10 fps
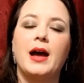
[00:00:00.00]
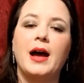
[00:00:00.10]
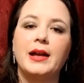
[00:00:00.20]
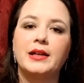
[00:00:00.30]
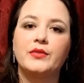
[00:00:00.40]

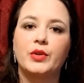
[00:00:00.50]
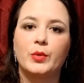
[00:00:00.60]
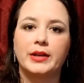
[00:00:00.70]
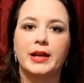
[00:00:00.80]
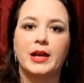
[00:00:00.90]
Hi
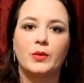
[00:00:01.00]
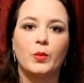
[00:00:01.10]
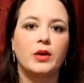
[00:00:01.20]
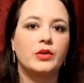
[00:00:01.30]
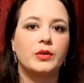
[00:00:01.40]
everyone, and
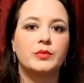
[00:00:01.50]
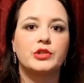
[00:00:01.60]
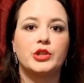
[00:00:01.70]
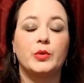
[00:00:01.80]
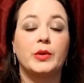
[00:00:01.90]
welcome
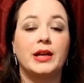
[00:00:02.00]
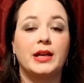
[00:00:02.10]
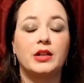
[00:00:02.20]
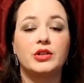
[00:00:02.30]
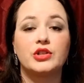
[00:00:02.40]
to
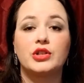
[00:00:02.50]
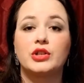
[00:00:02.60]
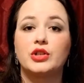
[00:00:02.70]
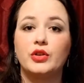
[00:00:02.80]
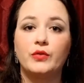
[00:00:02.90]
English
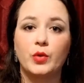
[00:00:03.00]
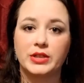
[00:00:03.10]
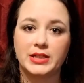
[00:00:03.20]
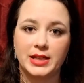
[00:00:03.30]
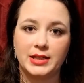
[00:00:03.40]

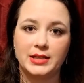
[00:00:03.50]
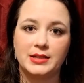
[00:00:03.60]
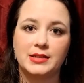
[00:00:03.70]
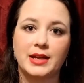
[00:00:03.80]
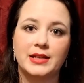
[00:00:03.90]
214
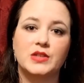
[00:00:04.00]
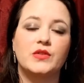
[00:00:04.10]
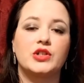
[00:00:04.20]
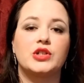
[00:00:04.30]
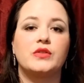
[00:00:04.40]
Science
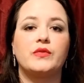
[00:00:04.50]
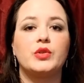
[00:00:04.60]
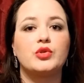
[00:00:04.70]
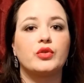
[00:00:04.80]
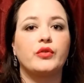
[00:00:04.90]
Fiction and
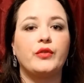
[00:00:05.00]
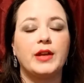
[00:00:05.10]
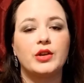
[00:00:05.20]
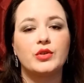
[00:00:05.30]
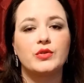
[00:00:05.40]
Future
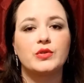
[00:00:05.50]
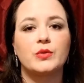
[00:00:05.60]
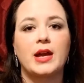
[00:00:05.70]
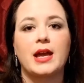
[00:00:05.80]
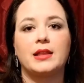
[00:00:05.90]
Fears
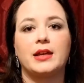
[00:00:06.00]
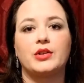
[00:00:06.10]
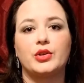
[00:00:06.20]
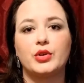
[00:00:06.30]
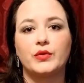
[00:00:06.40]
at
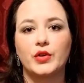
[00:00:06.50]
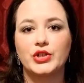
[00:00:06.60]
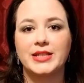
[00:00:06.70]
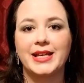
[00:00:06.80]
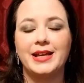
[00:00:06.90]
Lander
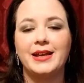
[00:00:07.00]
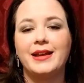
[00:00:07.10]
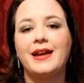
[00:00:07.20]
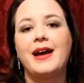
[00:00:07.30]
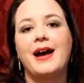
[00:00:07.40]
University.
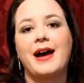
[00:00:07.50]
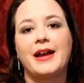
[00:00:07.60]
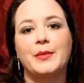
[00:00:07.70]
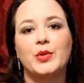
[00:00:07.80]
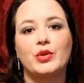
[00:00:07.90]
I
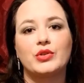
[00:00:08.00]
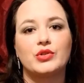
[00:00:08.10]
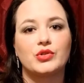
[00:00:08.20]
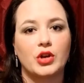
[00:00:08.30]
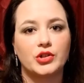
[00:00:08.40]
am your
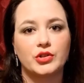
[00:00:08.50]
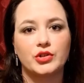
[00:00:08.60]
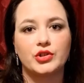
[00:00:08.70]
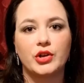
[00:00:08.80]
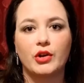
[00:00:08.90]
instructor,
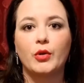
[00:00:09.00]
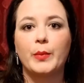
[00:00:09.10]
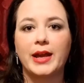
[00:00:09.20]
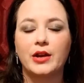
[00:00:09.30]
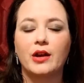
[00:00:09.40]
Cheryl
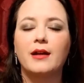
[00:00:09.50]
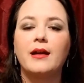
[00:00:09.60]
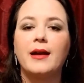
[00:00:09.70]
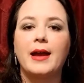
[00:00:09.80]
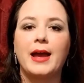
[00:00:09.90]
Baker,
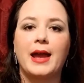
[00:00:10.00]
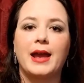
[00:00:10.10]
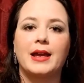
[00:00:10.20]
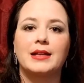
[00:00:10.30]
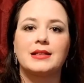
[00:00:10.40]

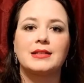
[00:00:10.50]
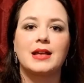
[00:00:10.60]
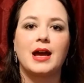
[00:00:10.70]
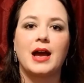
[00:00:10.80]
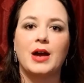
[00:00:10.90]
and
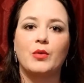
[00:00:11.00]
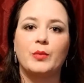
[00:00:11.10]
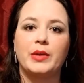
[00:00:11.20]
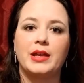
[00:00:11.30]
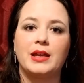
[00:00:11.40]
I will
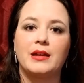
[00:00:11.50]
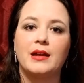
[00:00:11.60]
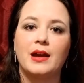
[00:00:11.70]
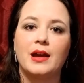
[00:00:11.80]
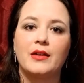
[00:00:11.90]
be
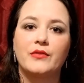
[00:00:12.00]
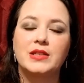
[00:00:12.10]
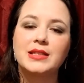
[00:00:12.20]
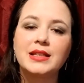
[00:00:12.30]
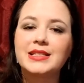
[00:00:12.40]

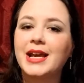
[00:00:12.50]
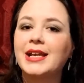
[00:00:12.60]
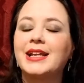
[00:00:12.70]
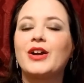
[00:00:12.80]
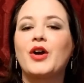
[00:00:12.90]

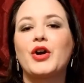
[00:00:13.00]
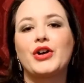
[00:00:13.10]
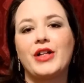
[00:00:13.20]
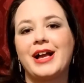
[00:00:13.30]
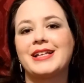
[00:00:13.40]
facilitating our
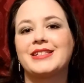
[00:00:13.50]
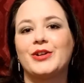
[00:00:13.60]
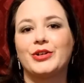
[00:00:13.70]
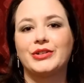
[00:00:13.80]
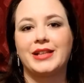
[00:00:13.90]
class
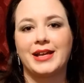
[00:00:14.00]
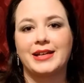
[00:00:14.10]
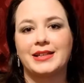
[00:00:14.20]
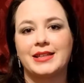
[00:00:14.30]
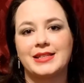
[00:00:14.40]

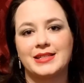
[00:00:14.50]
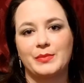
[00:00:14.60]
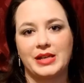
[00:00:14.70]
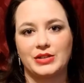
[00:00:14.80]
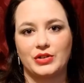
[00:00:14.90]
online this
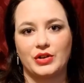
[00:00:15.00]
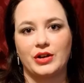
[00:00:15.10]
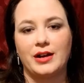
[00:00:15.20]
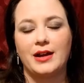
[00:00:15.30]
semester.